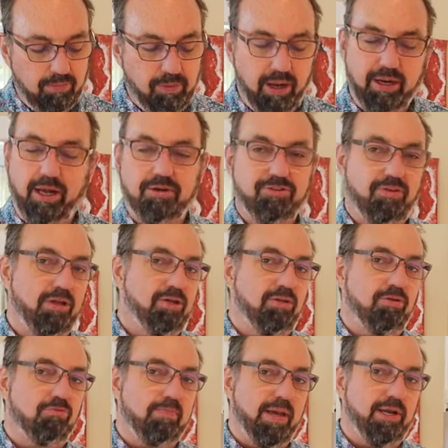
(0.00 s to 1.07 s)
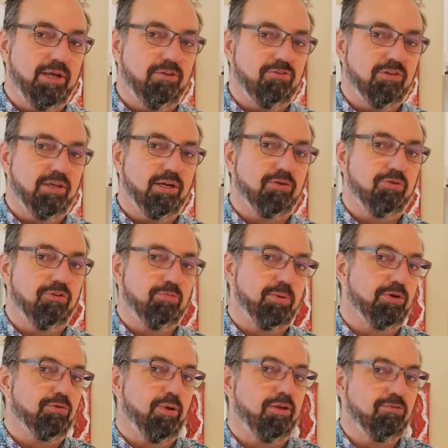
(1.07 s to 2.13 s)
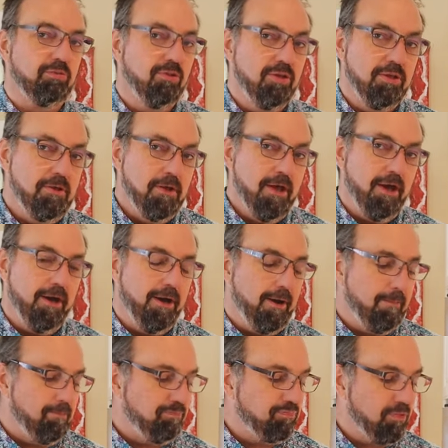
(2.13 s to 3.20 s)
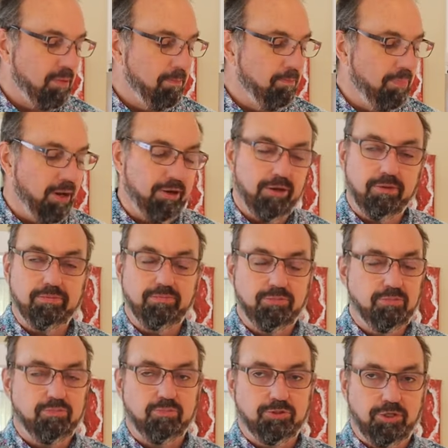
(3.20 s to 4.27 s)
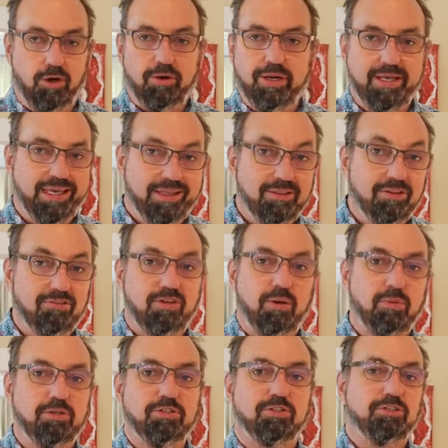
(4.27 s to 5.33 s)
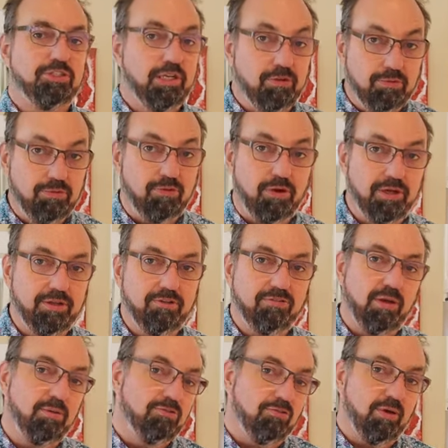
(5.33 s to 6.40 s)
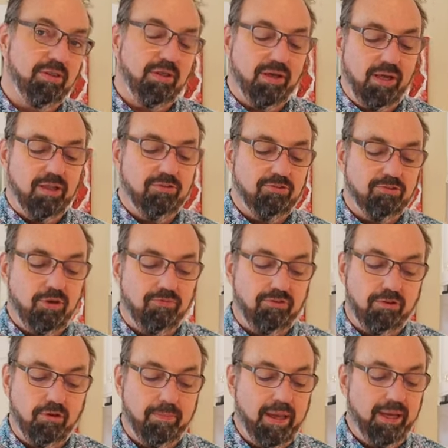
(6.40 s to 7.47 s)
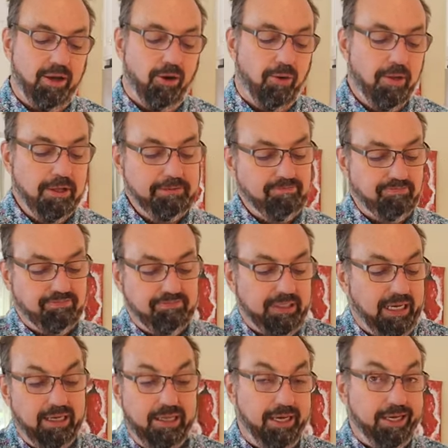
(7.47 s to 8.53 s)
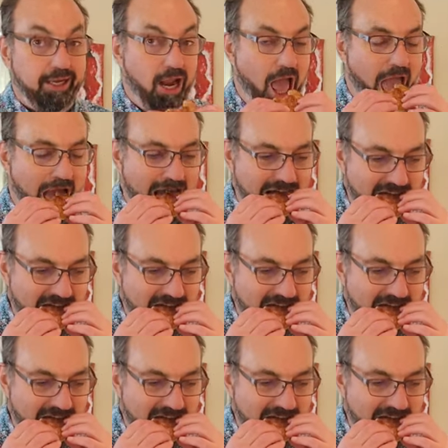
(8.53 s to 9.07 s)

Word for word: of the bread. I decided to use mayonnaise to get a crisper crust. Butter was already in the sandwich and cheese was already in the sandwich, so I thought, oh, let's just go for a little mayo. I like it. All